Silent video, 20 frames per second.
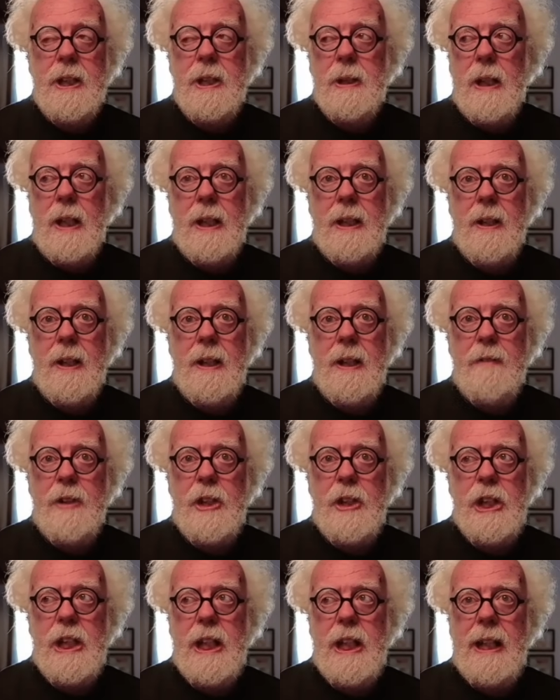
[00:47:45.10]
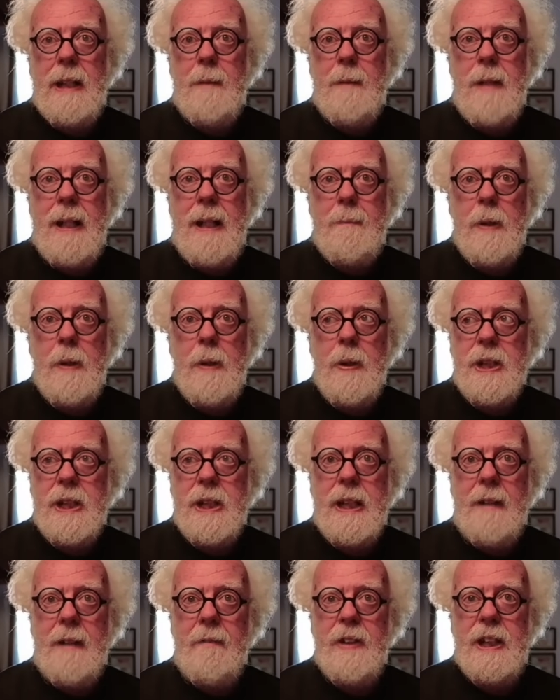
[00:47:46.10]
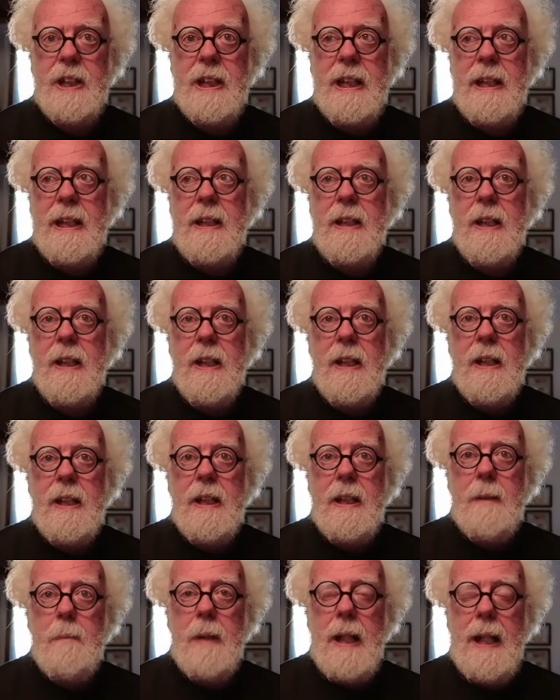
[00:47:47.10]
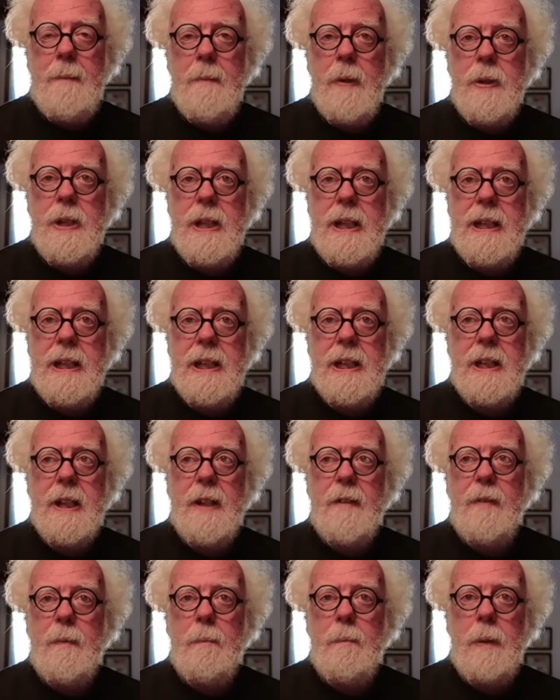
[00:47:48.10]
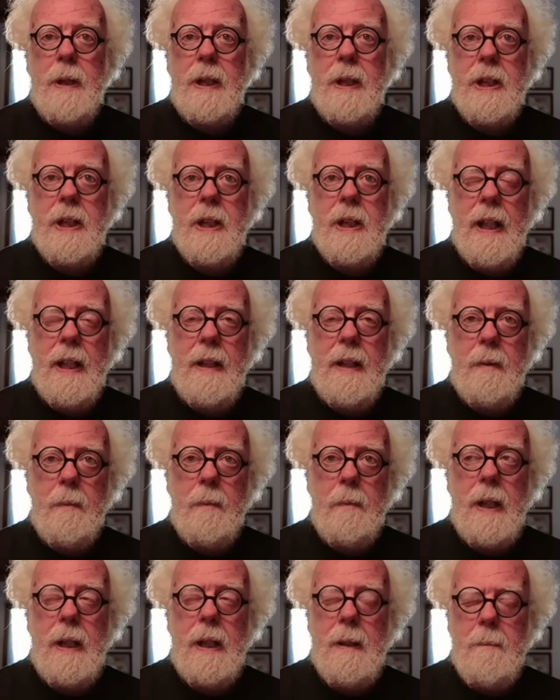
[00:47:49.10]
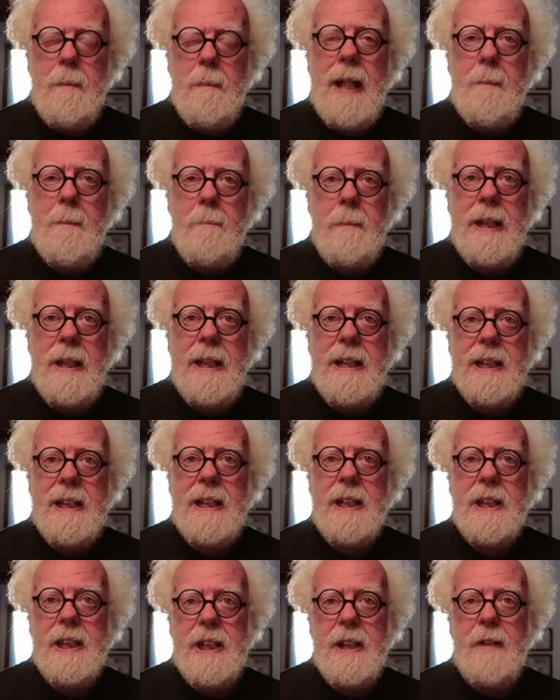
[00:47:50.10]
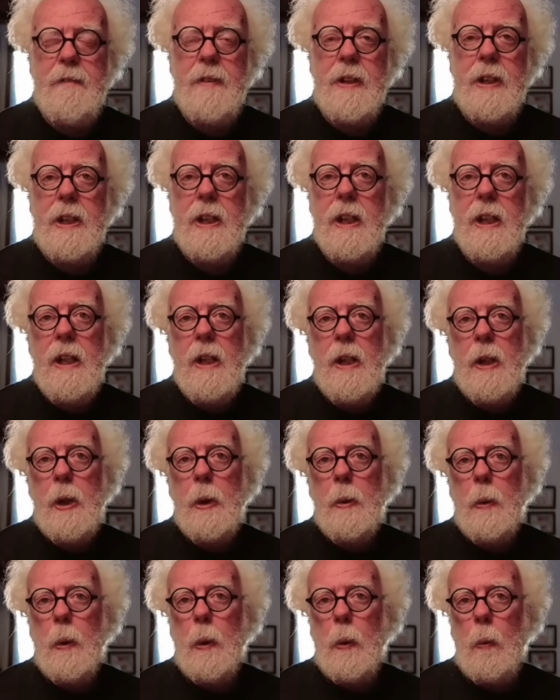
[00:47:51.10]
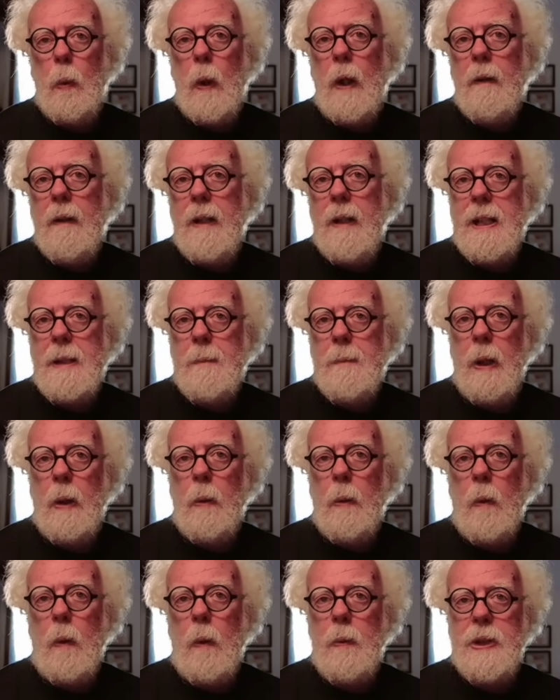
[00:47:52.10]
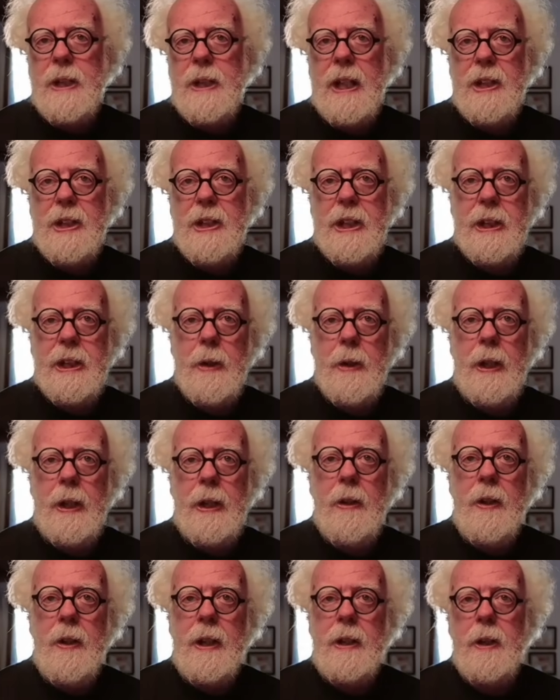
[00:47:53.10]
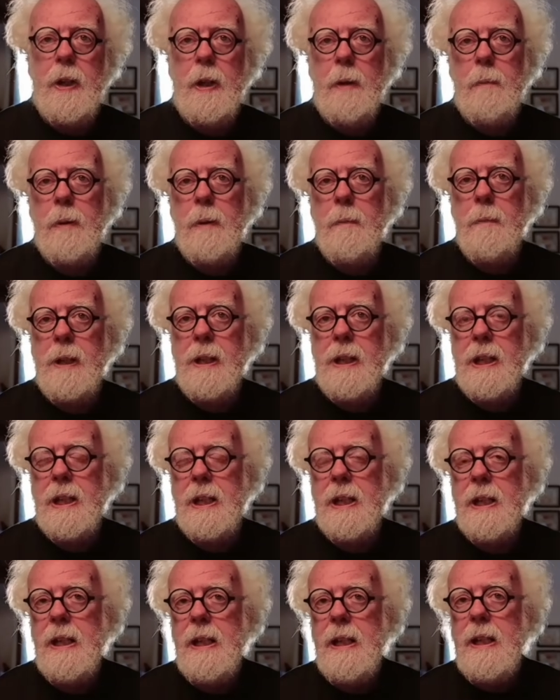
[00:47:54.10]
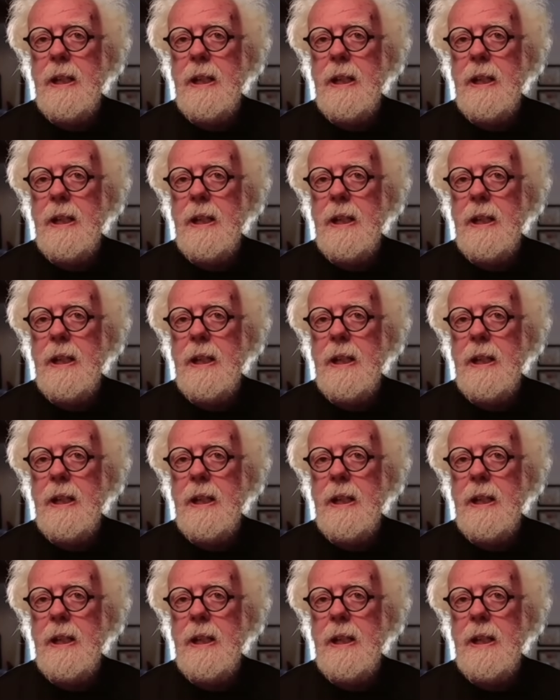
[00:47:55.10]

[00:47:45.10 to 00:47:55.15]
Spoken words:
I can't even share memos that I've seen, MOD stuff and British and MPs in Suffolk who were worried about what was actually going on at Cobra Mist.